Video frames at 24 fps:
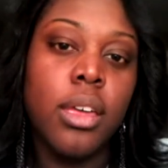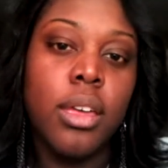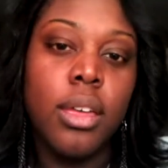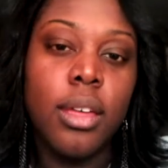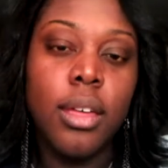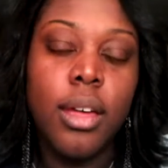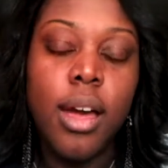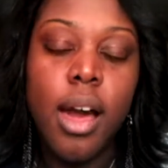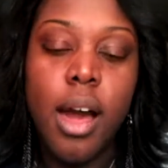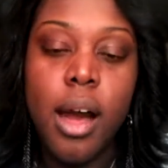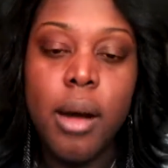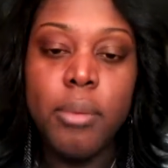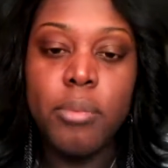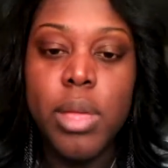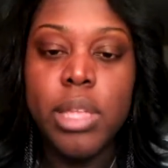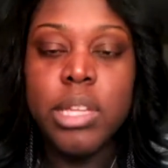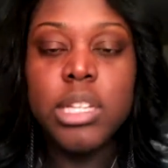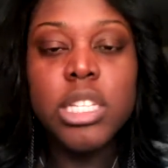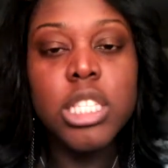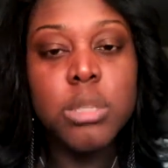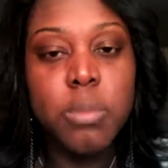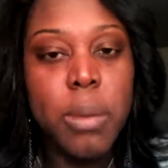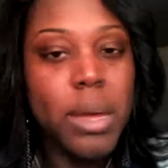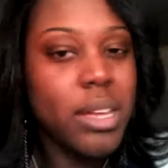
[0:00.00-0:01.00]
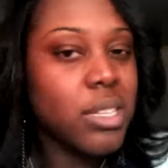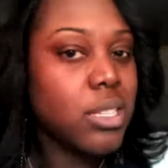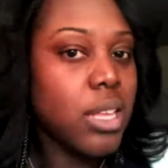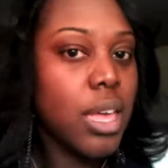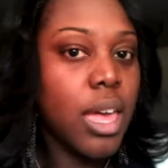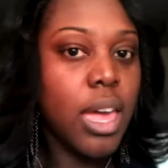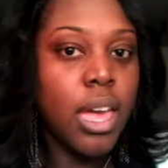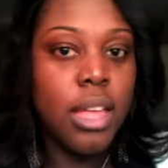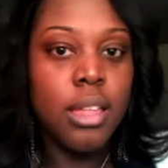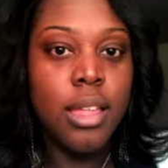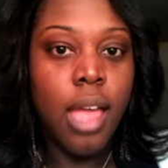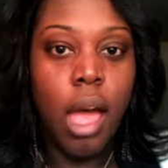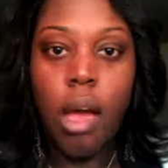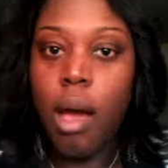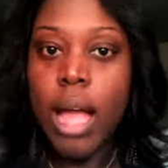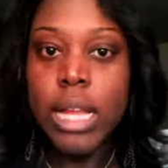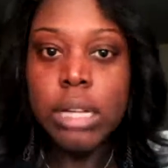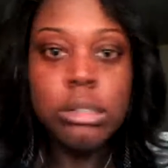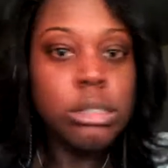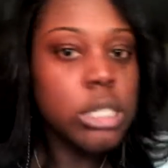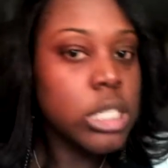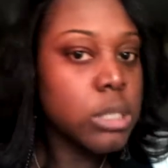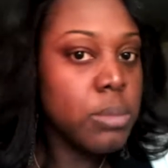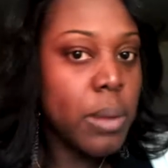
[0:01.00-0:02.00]
and expects a handout. I
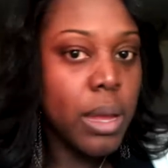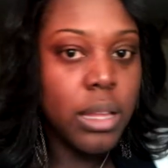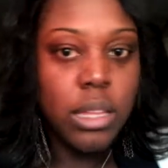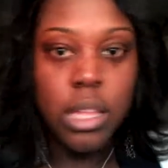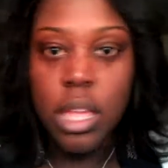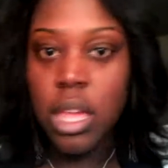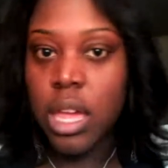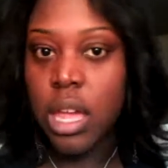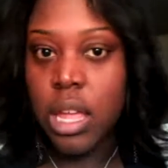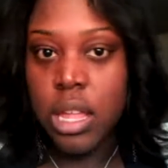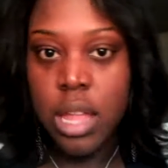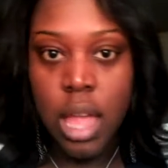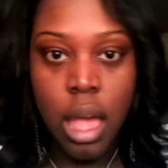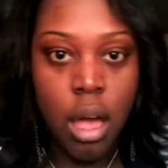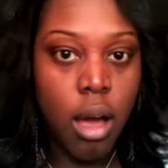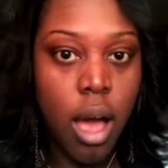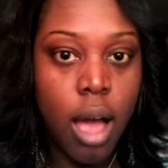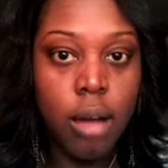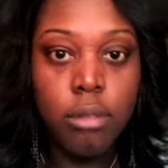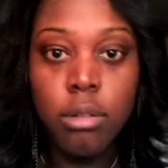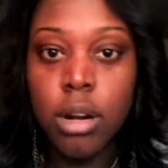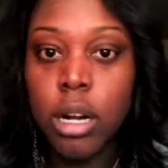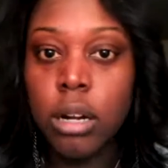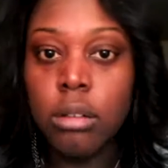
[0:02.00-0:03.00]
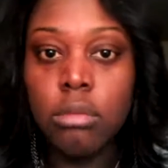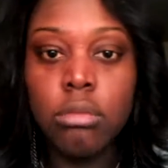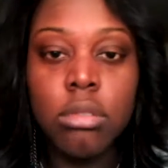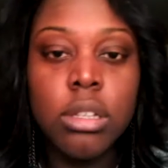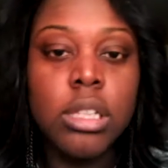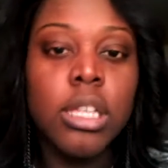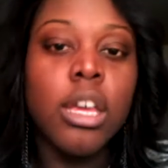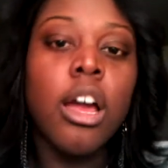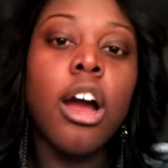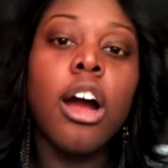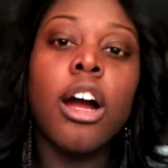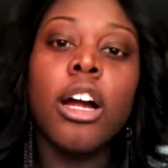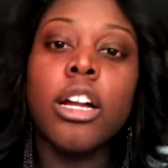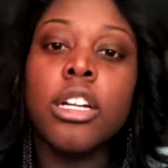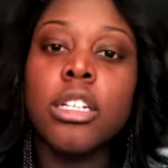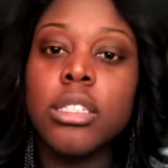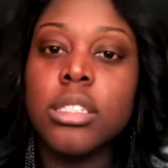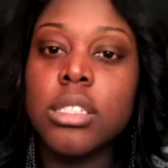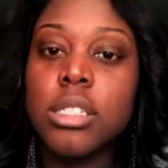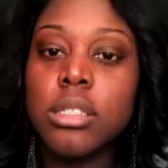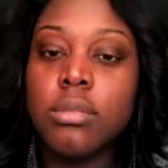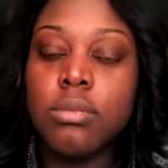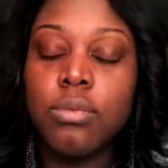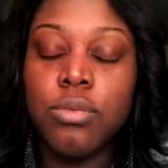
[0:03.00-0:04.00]
don't expect a handout. I work really hard
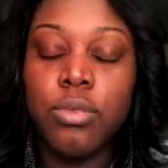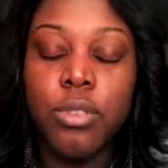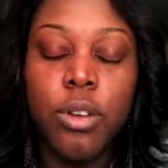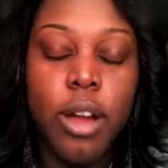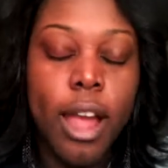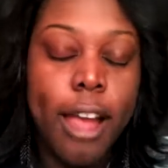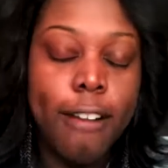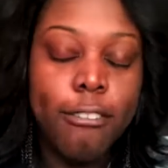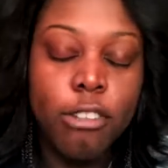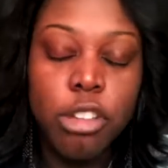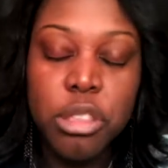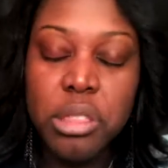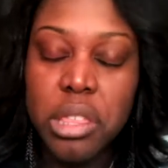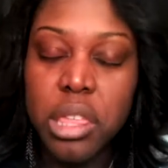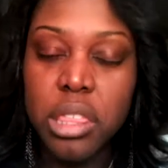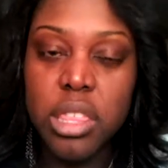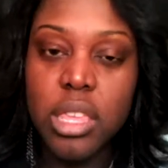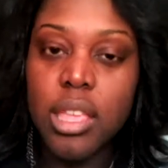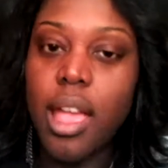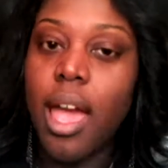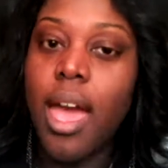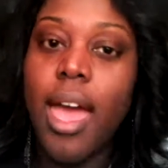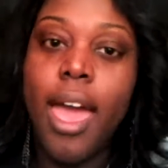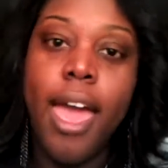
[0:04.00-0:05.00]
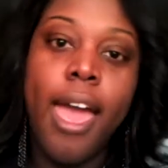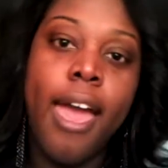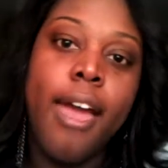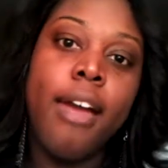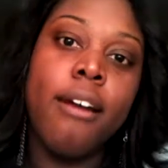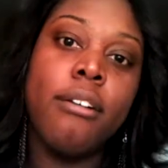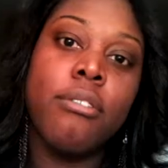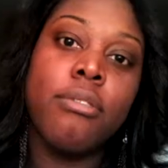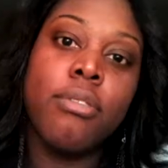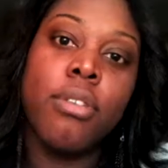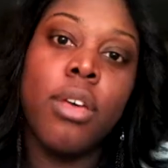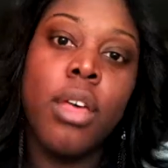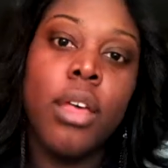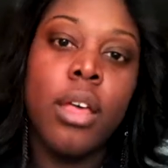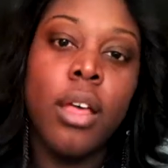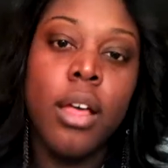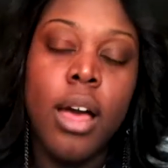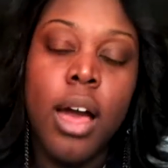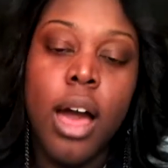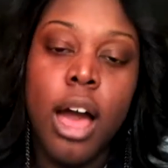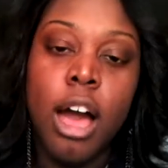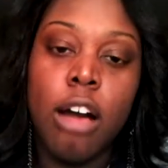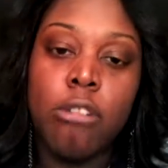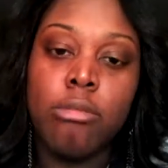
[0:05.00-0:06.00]
for everything that I have.
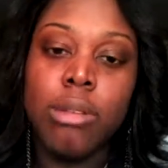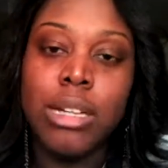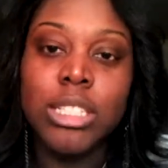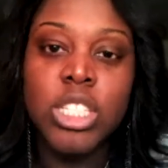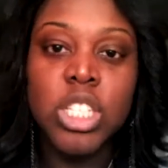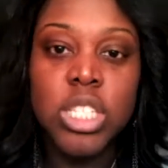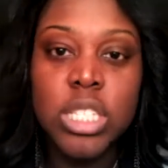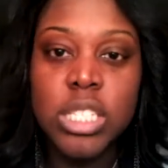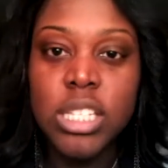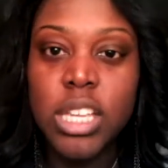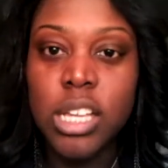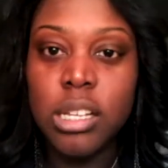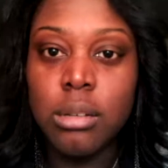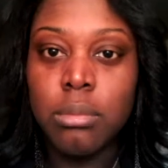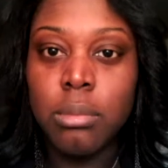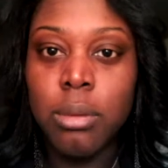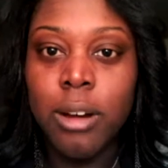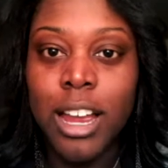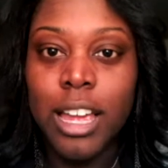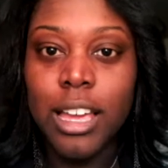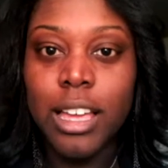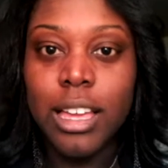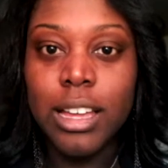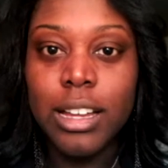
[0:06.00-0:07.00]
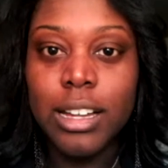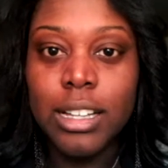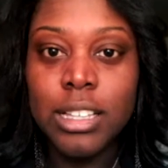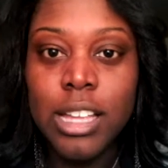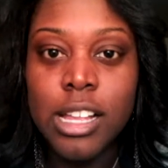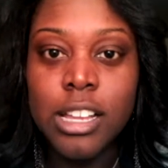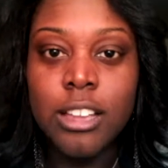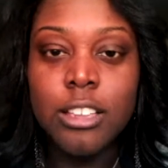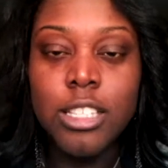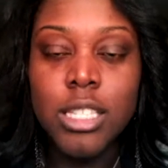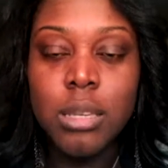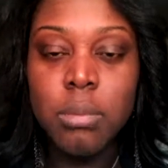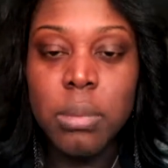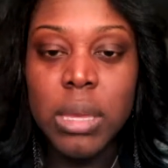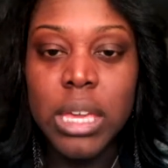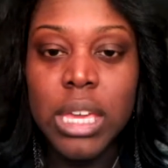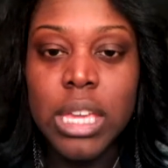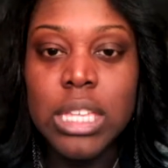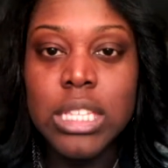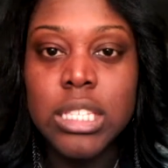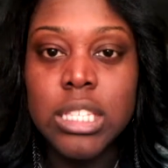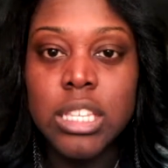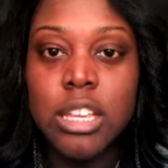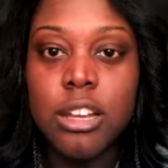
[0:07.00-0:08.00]
I just need a break. I need it to be
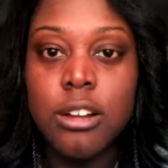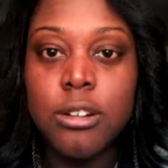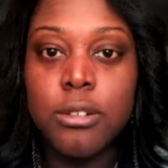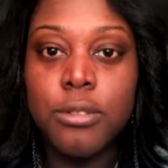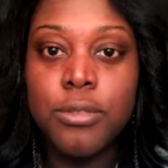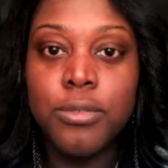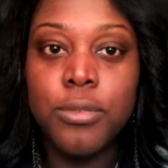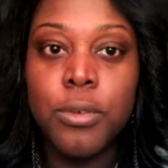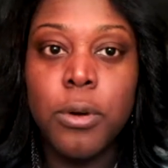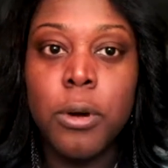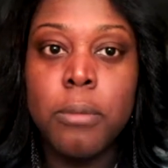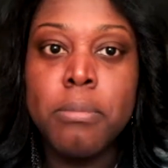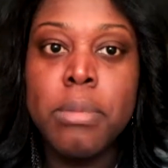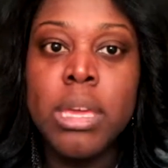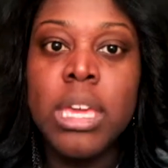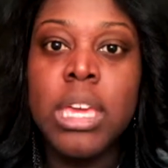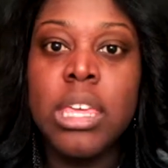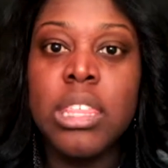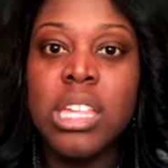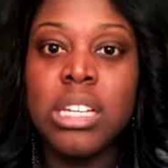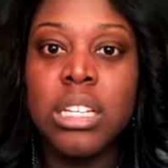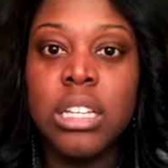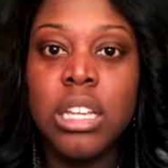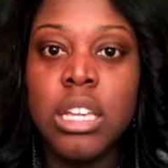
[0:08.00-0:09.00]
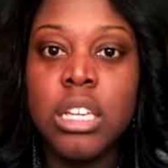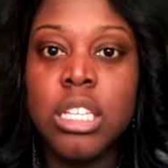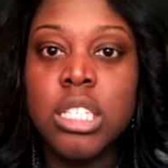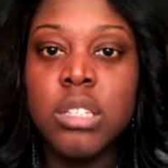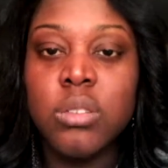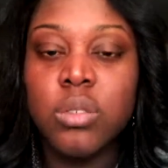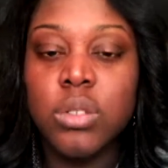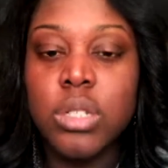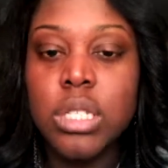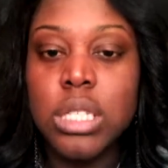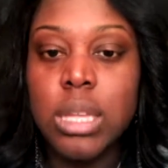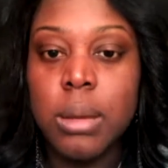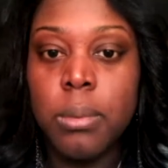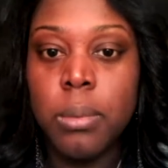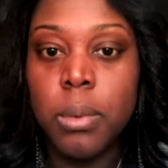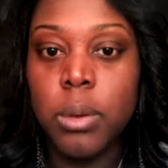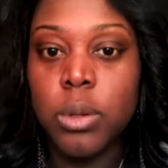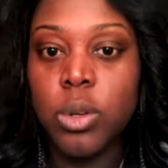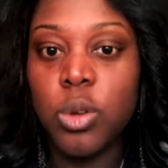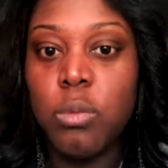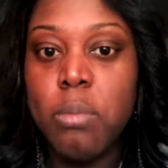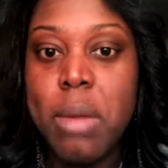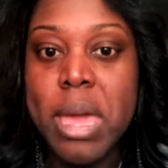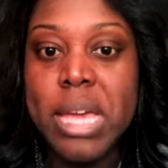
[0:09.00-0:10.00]
easier for me than it is for someone
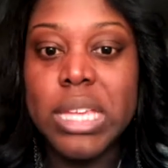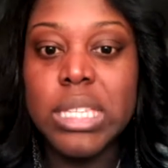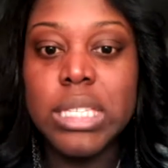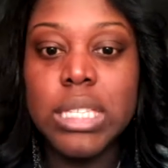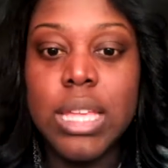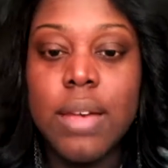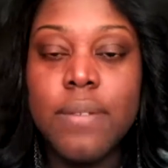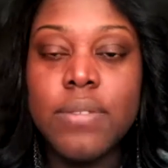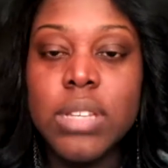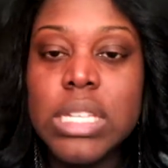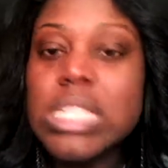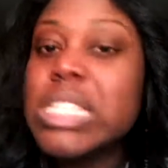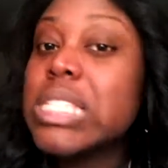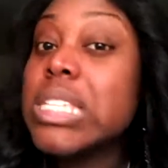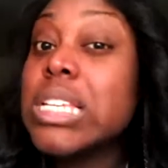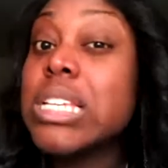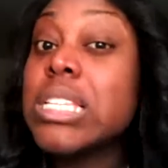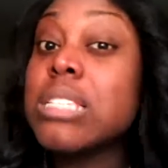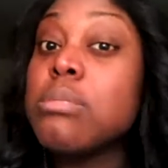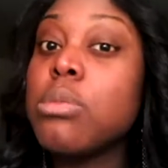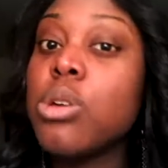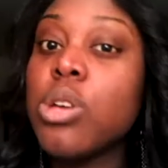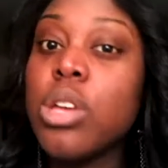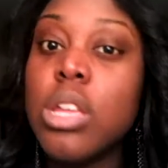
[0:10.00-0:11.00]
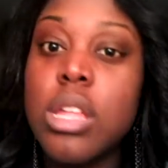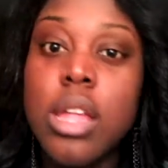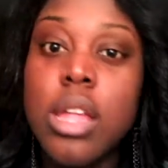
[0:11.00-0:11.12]
who makes $76 million.